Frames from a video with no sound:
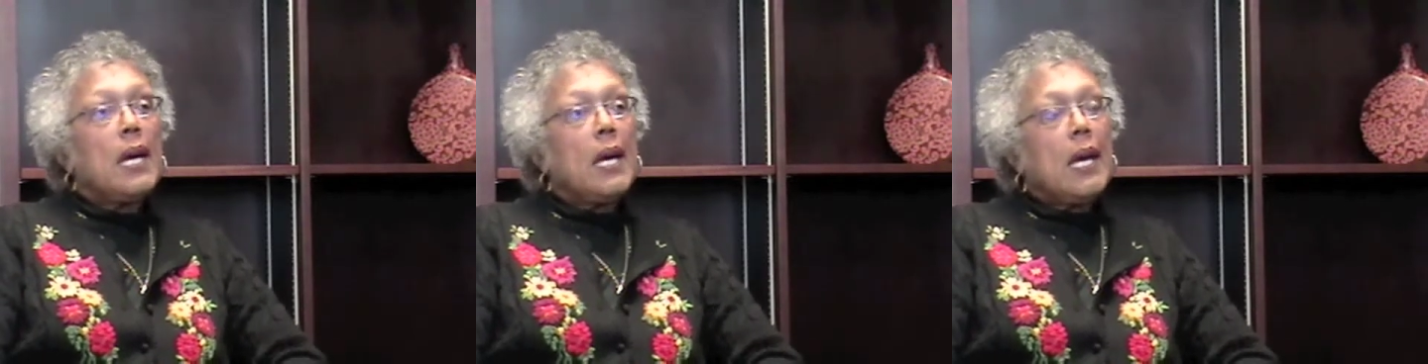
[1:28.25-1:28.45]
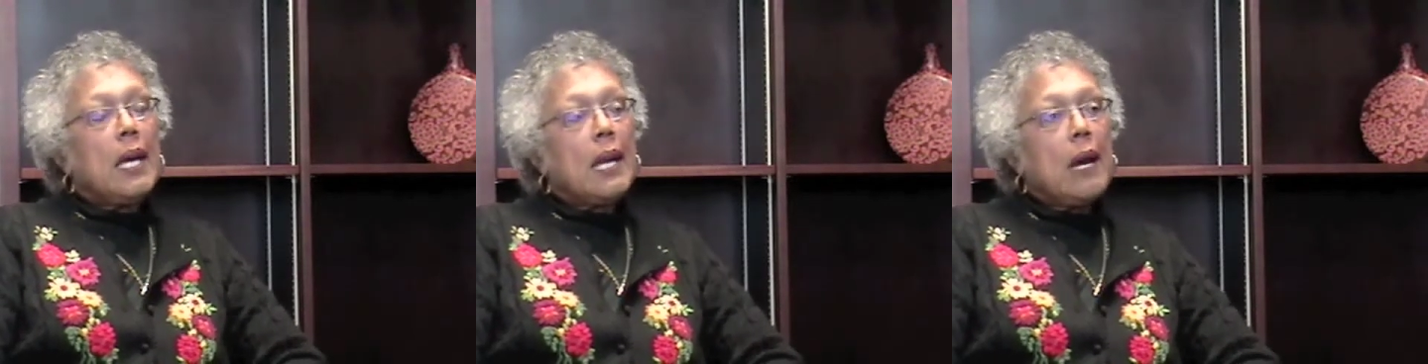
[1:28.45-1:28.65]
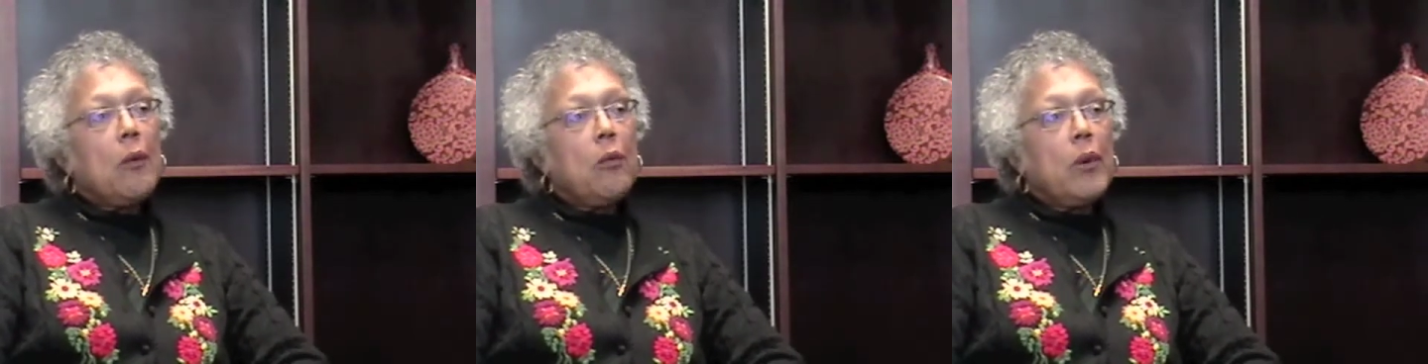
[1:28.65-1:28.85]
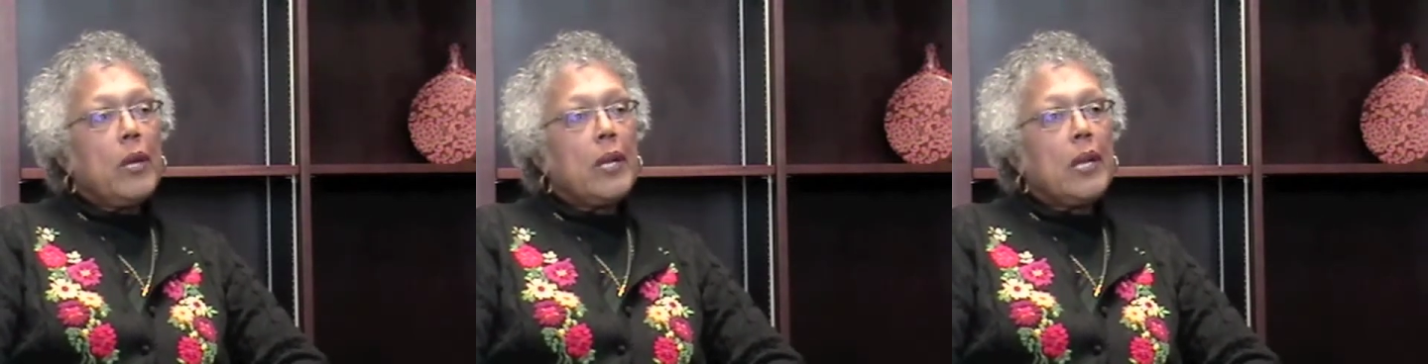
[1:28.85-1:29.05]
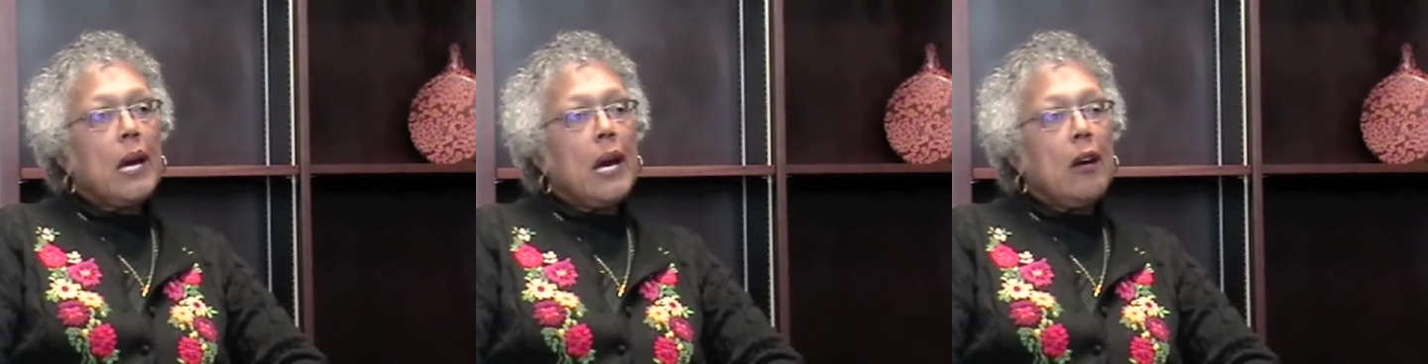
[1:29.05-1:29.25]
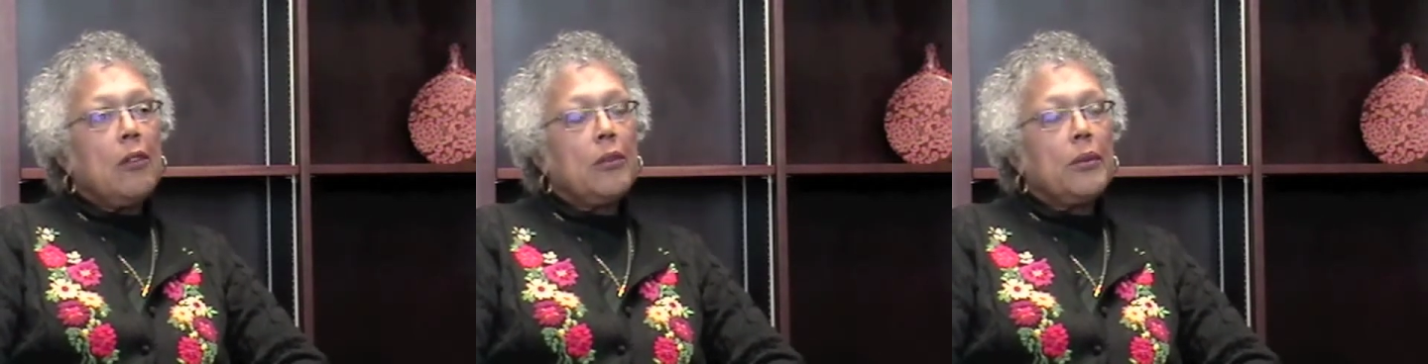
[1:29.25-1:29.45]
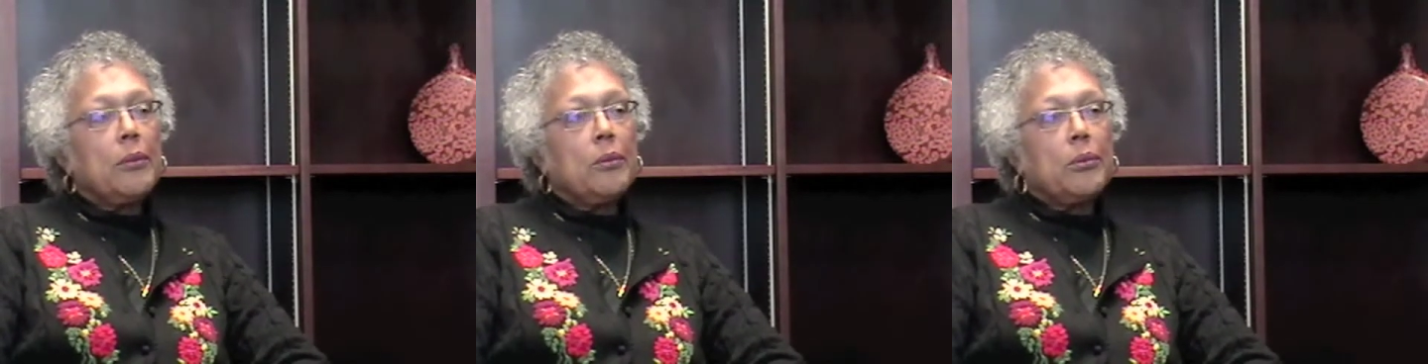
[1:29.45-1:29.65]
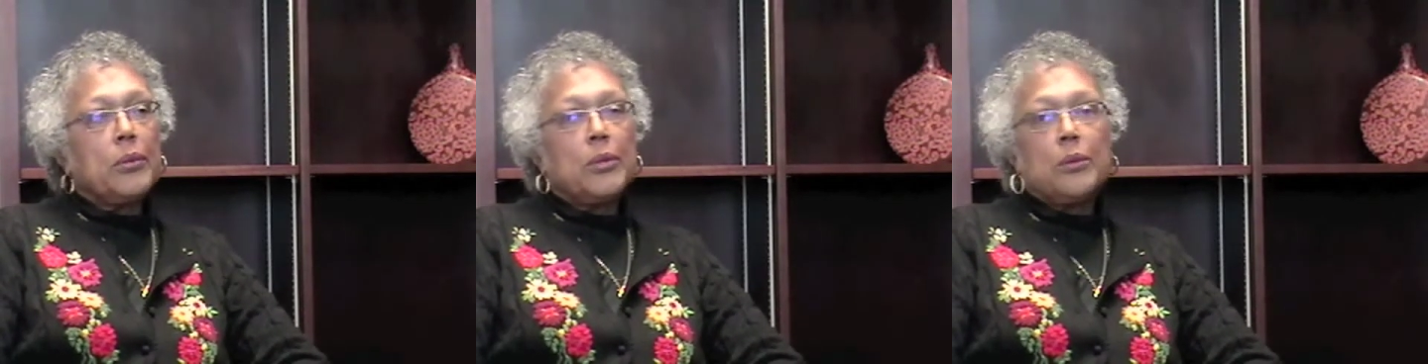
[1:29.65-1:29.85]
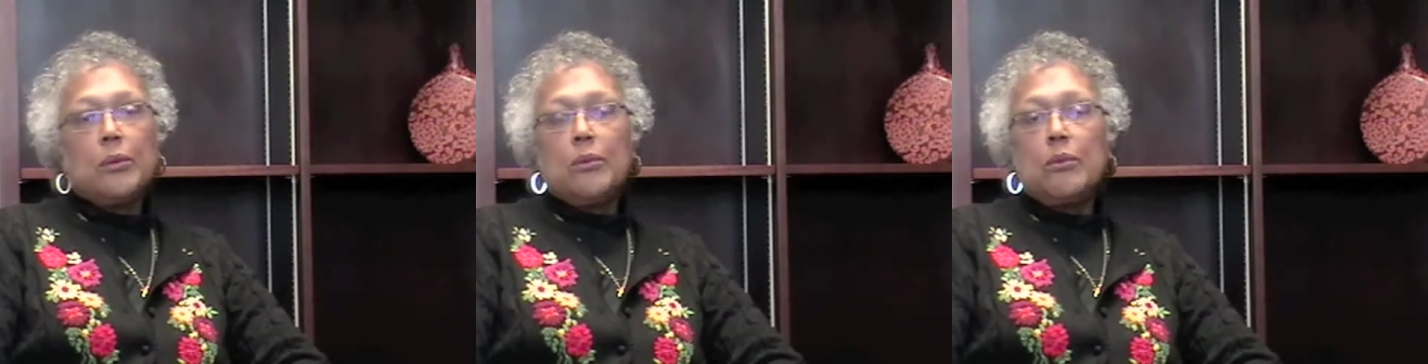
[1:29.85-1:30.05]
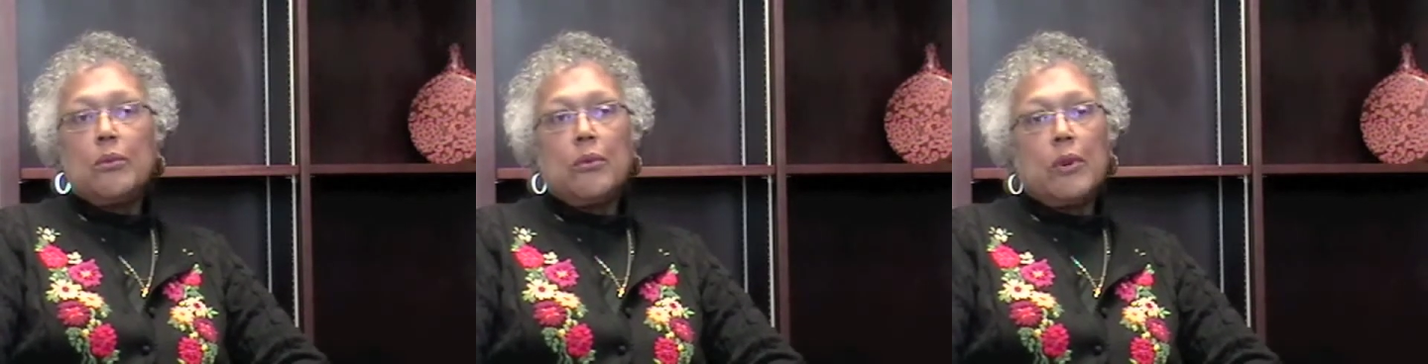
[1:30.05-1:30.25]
And I went out to